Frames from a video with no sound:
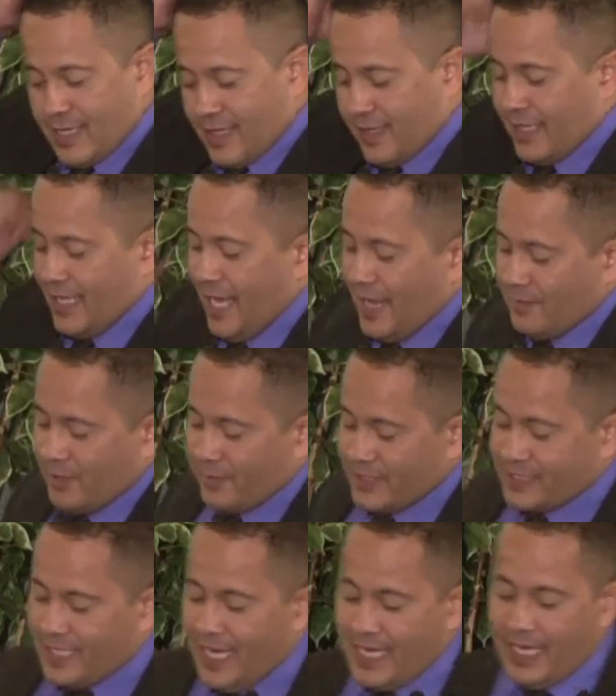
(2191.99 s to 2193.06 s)
They came to
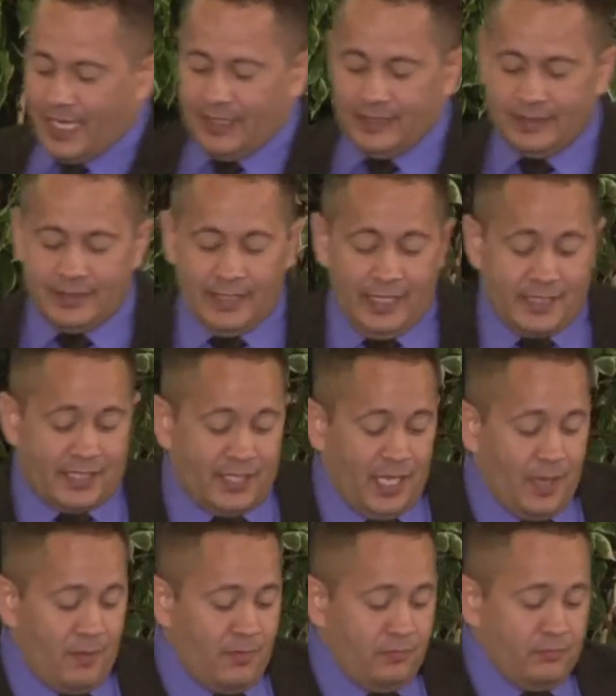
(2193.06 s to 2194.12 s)
Bethsaida, and
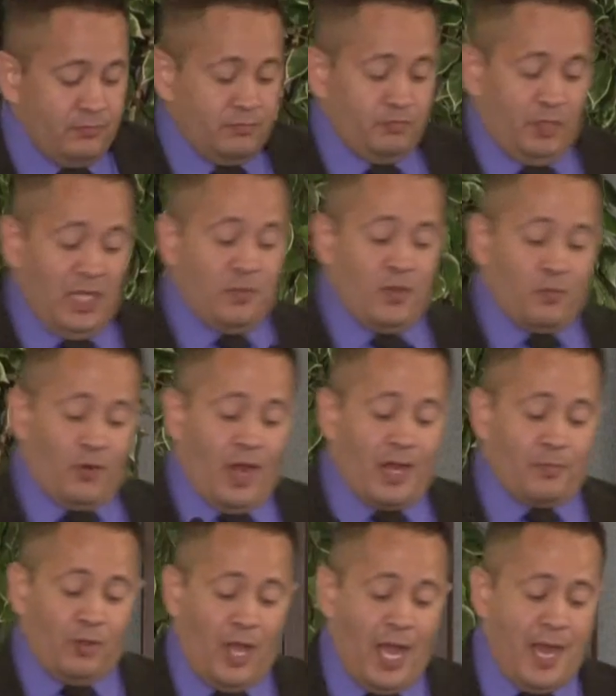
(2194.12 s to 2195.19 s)
some people
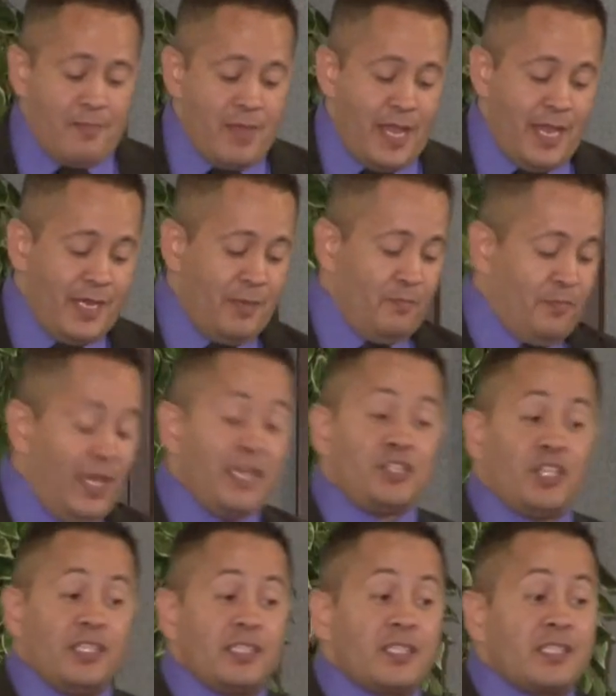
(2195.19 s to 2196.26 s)
brought a blind man and begged
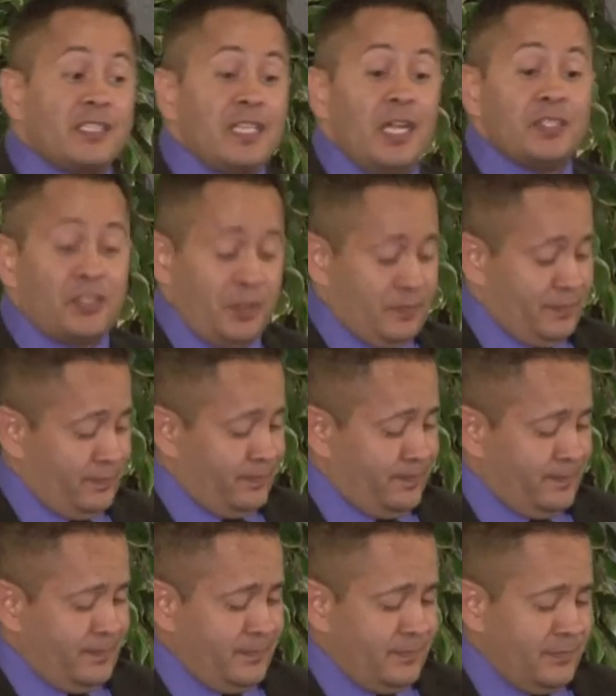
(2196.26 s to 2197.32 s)
Jesus to touch him.
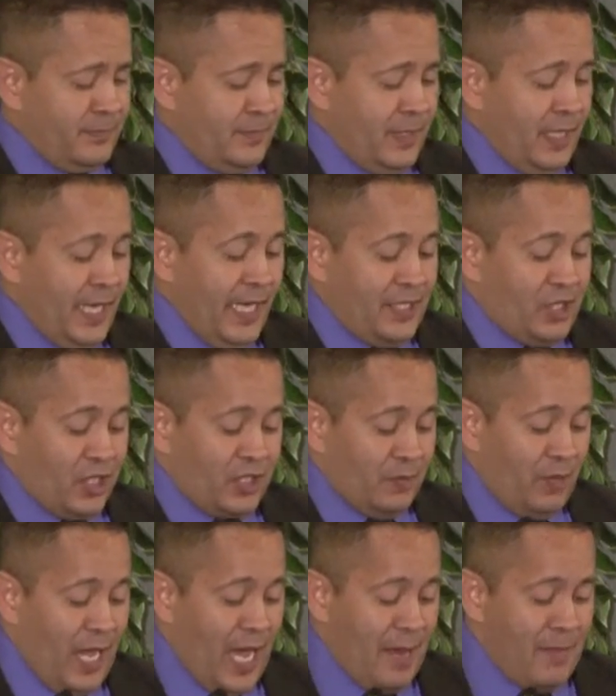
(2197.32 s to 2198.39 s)
He took
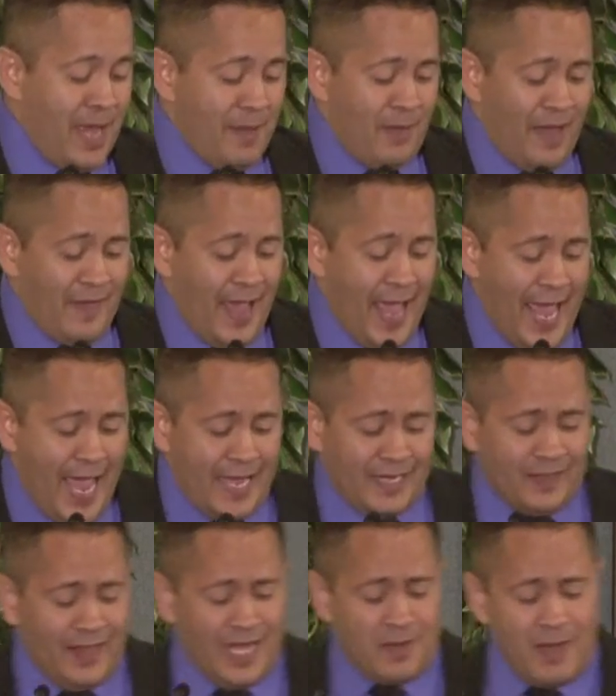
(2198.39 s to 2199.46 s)
the blind man by the hand
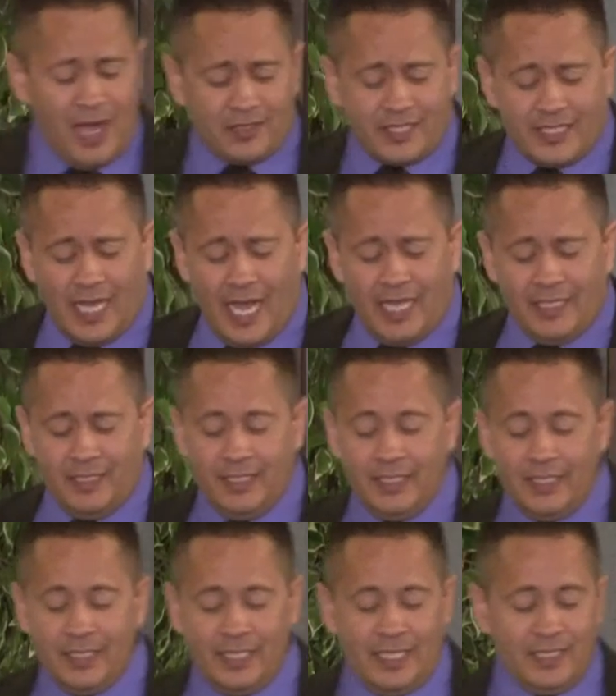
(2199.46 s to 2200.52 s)
and led him outside
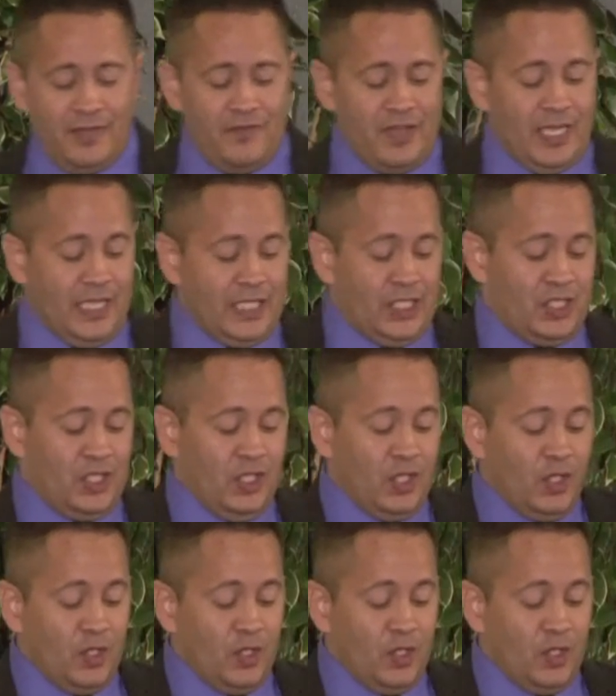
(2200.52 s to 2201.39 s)
the village.